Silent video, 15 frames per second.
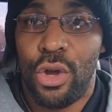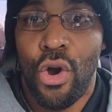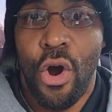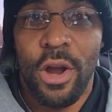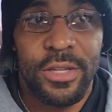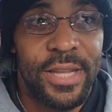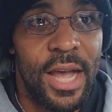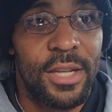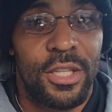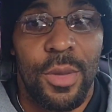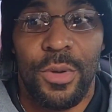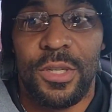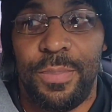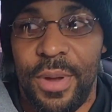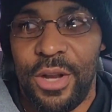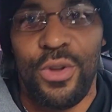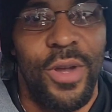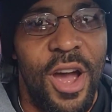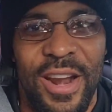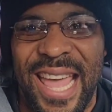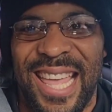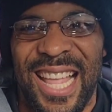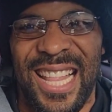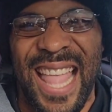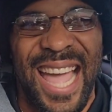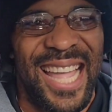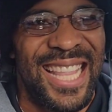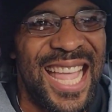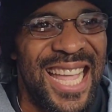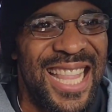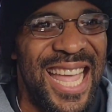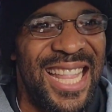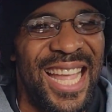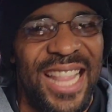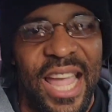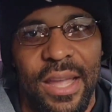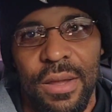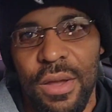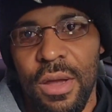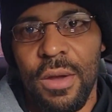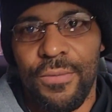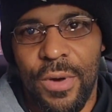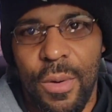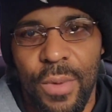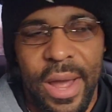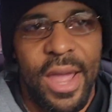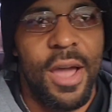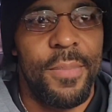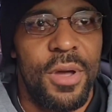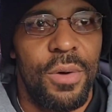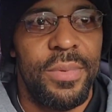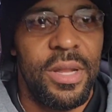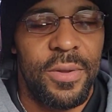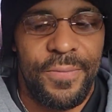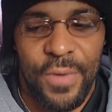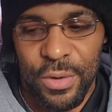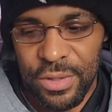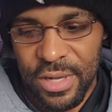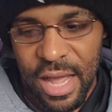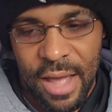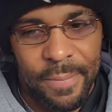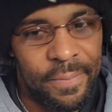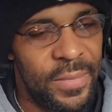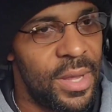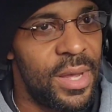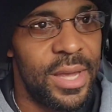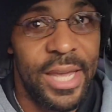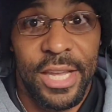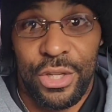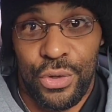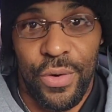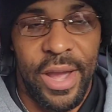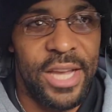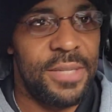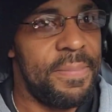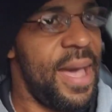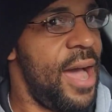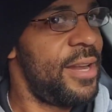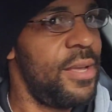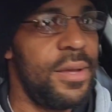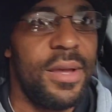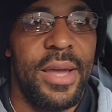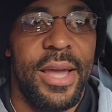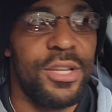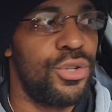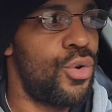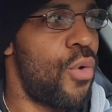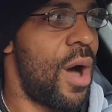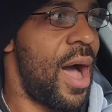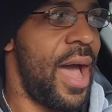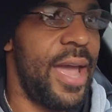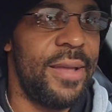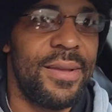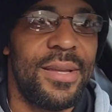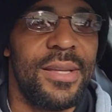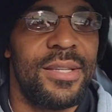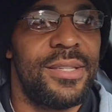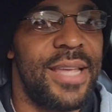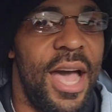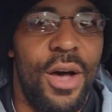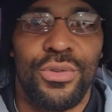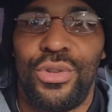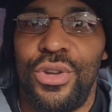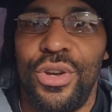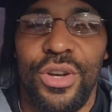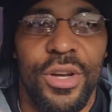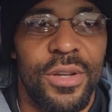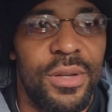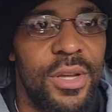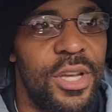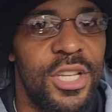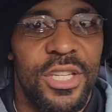Car sounds so much better. You hear that clack, clack, clack, clack, clack from what Amco did the first time. It's trans-mounted. It's quiet. Sounds good.